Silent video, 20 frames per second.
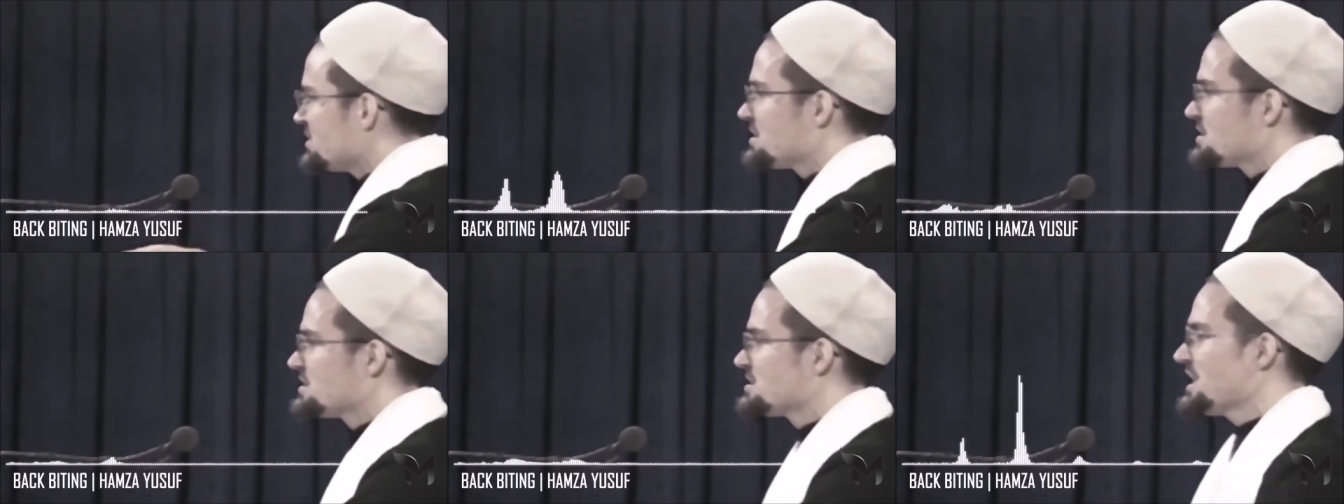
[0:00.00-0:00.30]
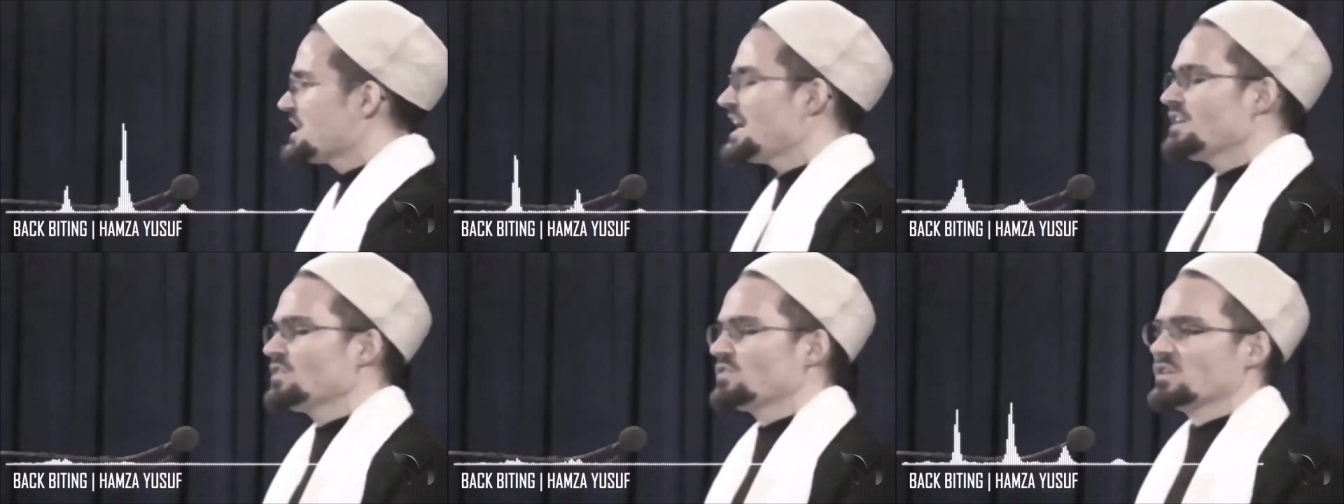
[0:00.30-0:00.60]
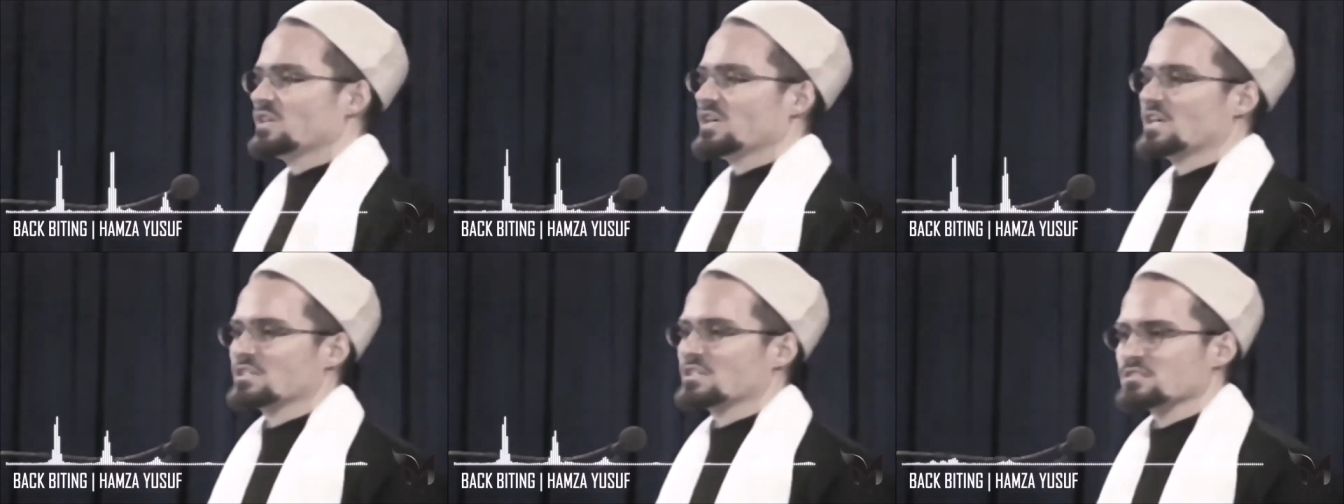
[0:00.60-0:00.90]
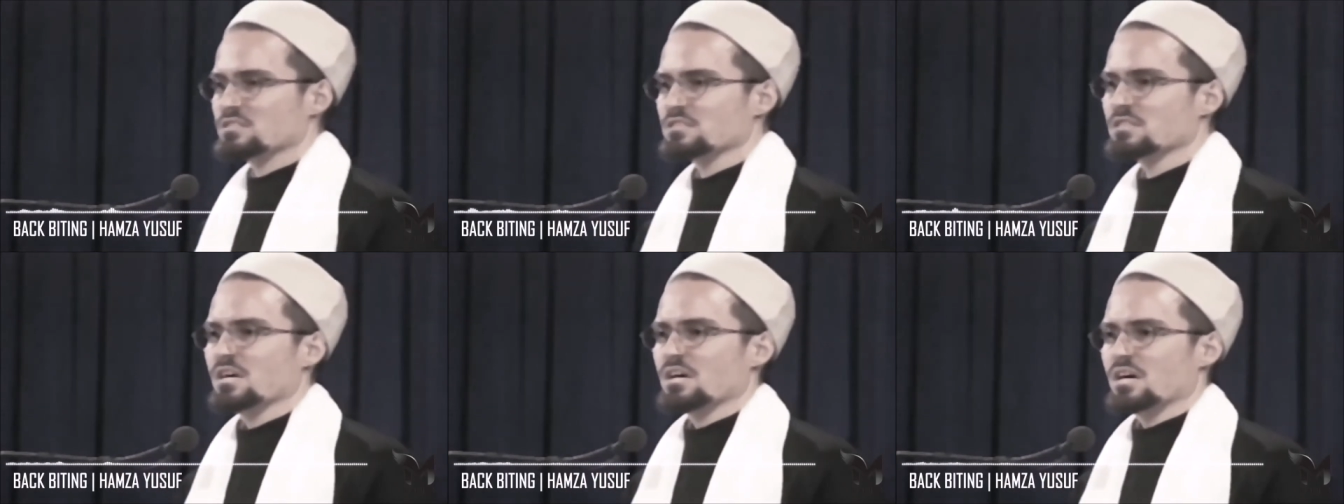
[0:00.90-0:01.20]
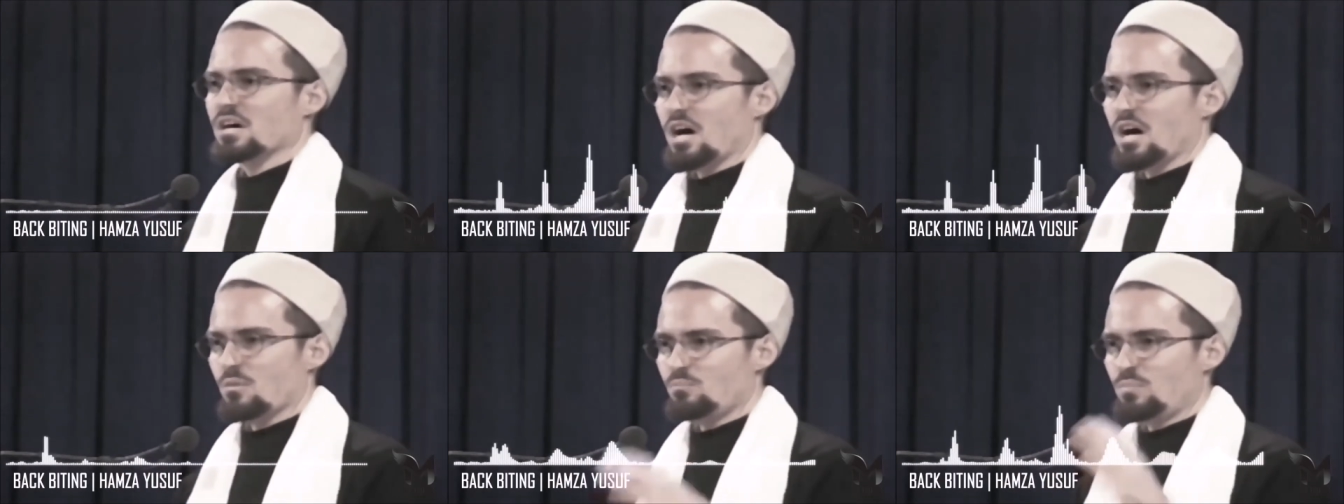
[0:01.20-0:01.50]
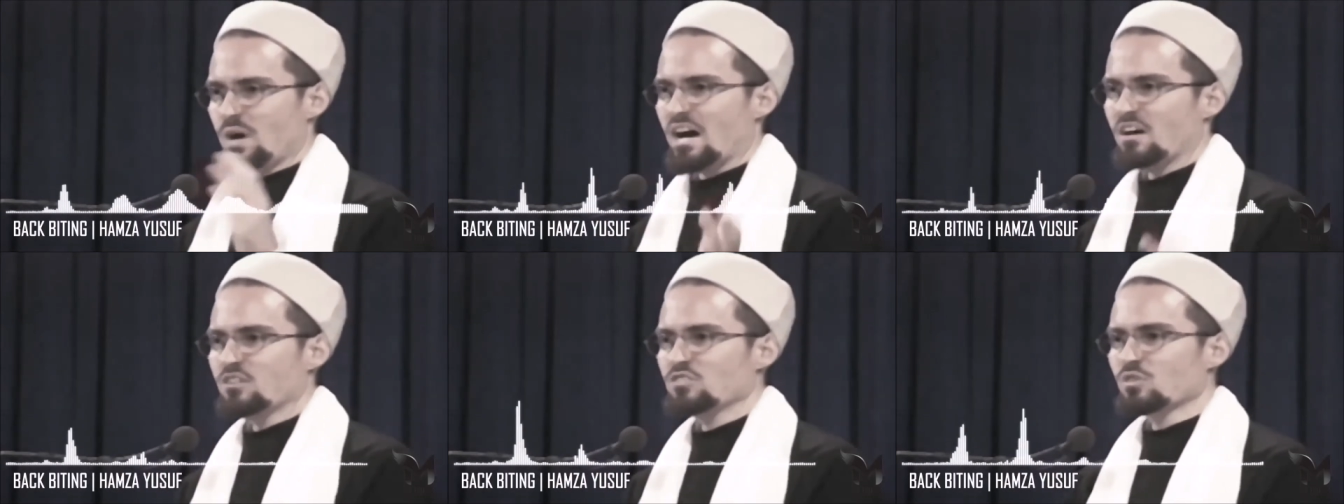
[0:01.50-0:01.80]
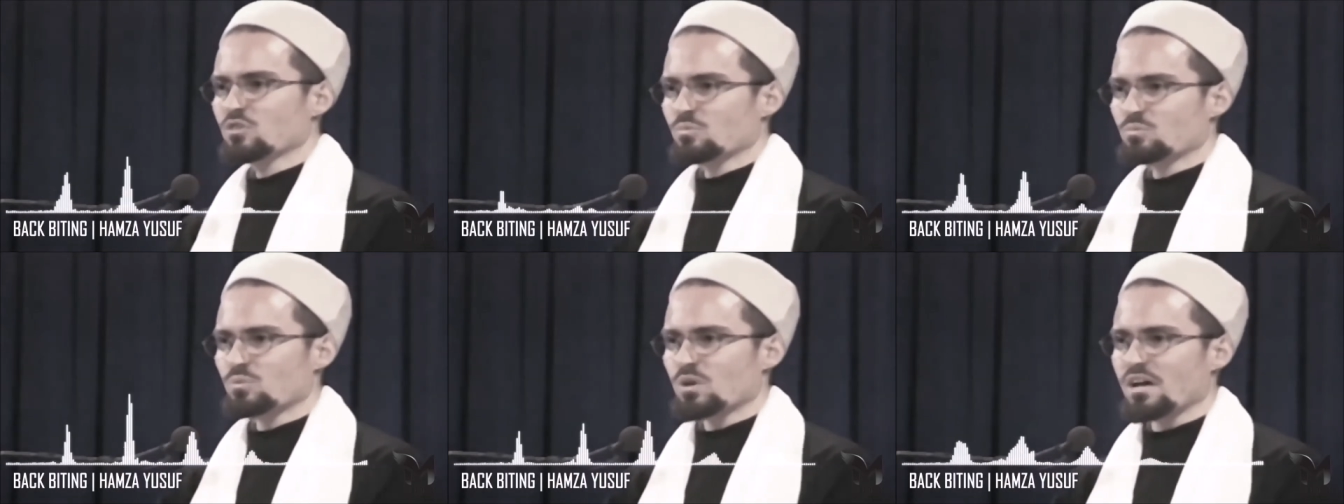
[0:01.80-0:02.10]
to say things about
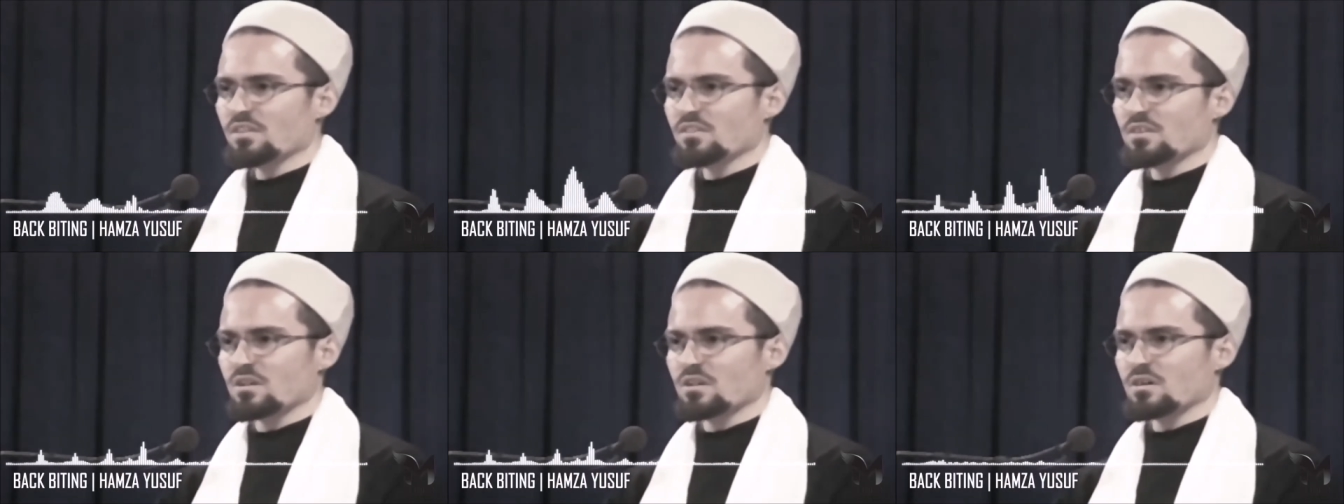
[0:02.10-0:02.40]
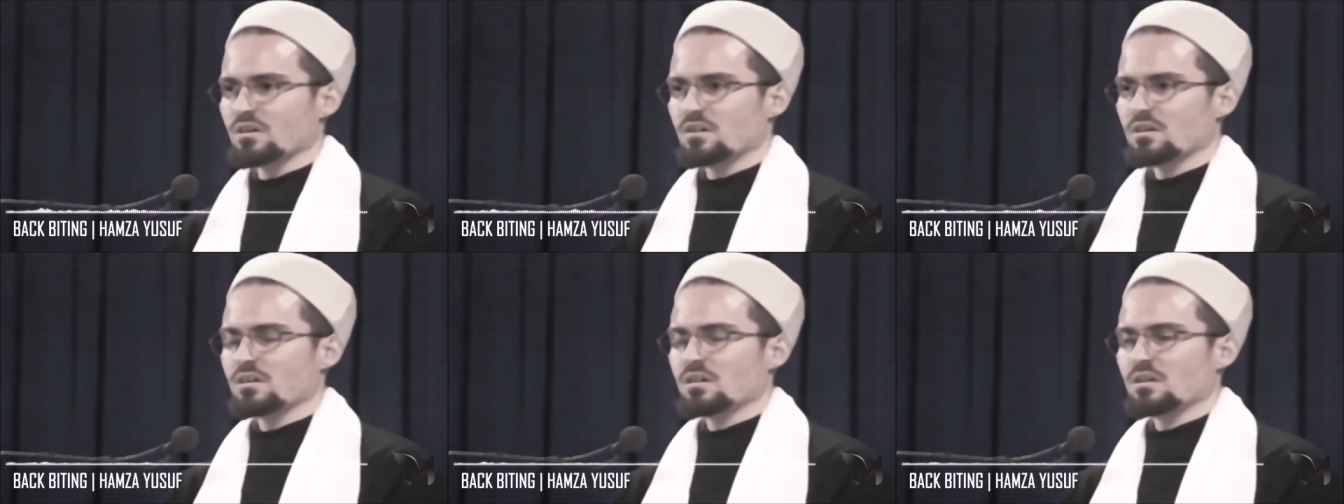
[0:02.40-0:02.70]
your brother